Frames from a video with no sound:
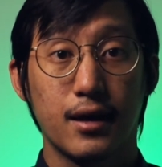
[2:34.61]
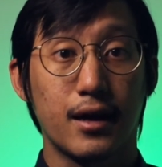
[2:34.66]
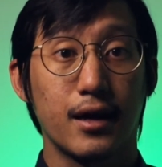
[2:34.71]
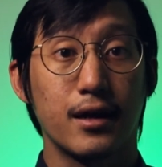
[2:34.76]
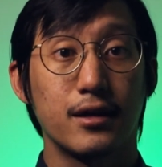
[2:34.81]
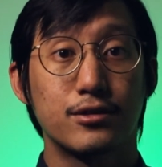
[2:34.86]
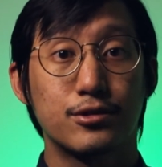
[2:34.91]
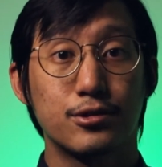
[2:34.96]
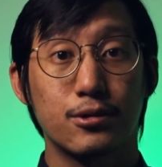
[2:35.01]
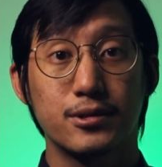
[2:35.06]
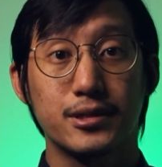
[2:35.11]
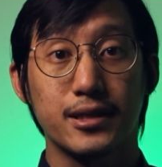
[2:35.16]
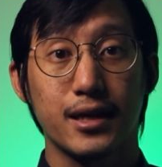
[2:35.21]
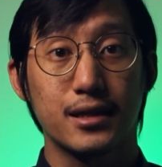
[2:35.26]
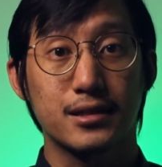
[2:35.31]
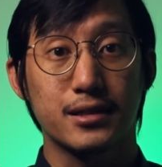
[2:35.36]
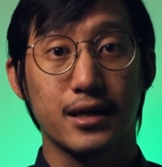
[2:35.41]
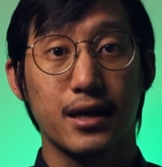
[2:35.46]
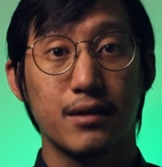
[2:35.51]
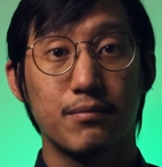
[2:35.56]
I chose
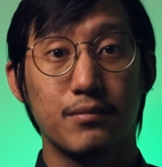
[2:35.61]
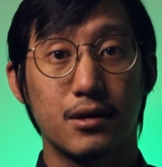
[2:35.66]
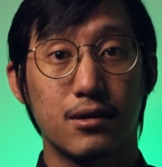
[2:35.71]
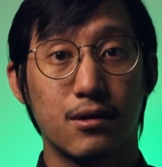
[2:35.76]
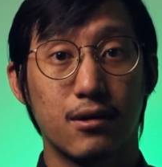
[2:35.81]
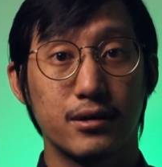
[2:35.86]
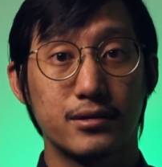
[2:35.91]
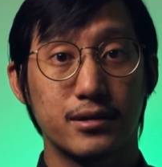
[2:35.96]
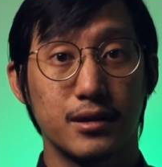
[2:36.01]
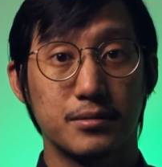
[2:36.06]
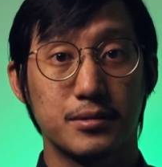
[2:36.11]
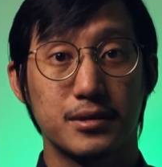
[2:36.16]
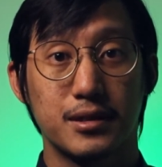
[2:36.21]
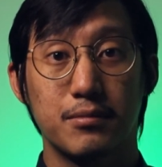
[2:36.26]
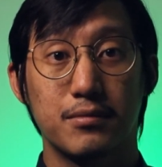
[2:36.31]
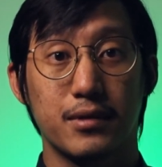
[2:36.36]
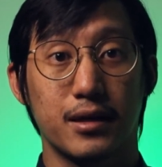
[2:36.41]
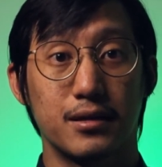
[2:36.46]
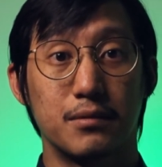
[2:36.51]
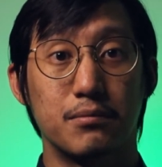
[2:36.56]
S I M because it
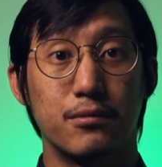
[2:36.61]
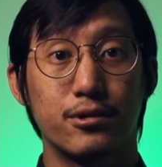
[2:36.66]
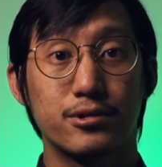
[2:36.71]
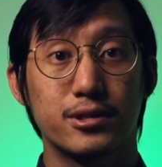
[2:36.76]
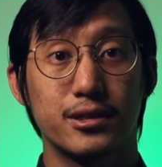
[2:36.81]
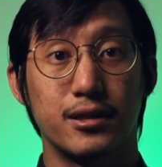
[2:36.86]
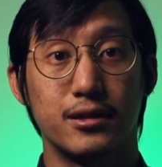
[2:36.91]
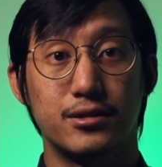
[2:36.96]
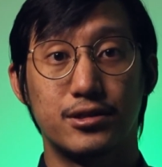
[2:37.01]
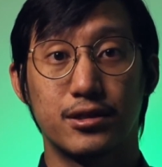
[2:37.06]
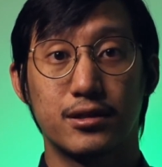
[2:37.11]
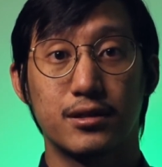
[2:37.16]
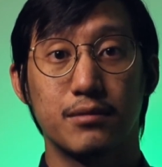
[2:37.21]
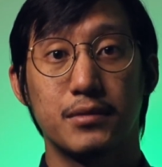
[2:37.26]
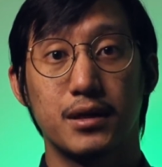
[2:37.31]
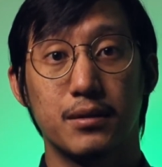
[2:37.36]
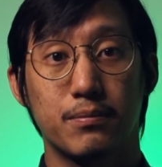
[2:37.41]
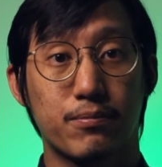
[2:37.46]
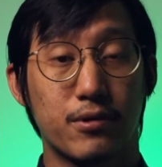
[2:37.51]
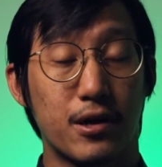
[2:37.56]
seemed like the most
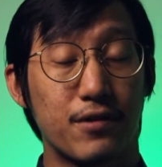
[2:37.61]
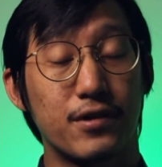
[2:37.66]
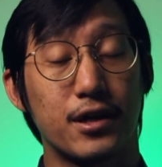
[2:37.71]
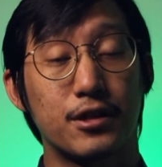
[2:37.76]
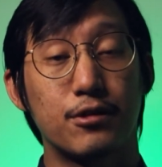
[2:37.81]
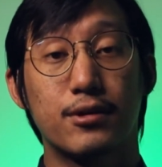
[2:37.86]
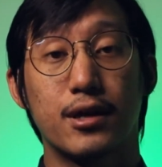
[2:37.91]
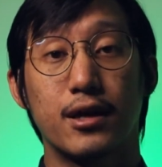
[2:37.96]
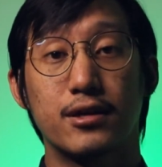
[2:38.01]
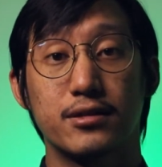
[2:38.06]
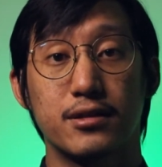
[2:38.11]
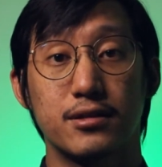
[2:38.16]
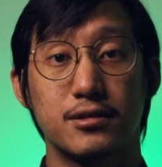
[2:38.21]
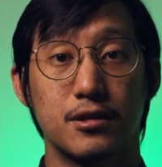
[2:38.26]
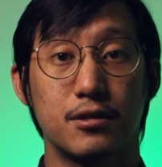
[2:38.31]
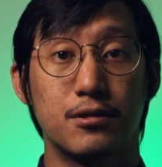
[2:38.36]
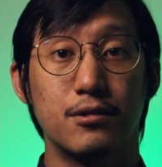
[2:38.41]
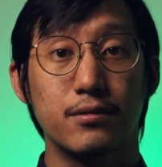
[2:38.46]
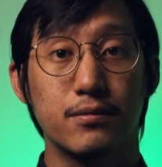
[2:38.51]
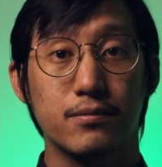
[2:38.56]
legitimate private education
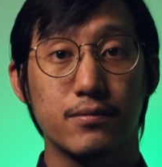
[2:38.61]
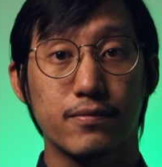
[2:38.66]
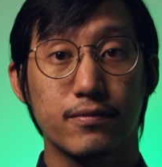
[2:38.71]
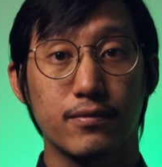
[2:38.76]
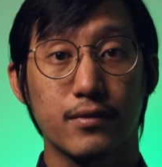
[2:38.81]
institute